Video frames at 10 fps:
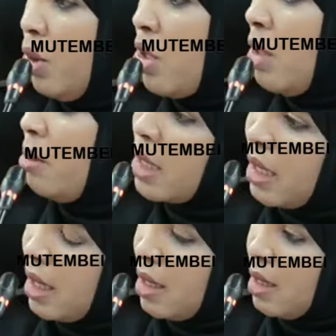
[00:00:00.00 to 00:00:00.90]
country,
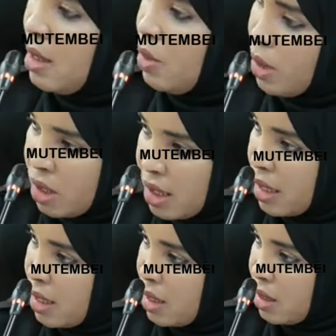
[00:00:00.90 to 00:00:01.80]
Mr.
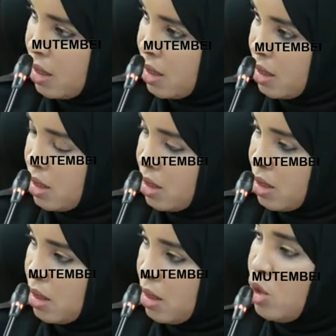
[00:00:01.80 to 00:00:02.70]
Waziri.
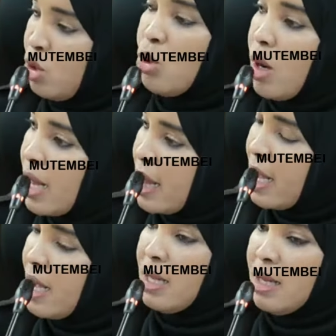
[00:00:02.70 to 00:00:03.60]
Okay. You are
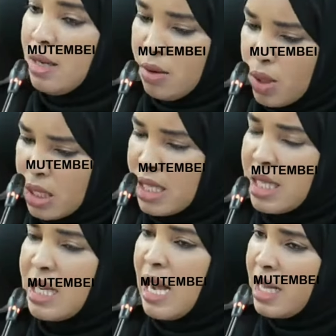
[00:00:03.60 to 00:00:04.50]
the Waziri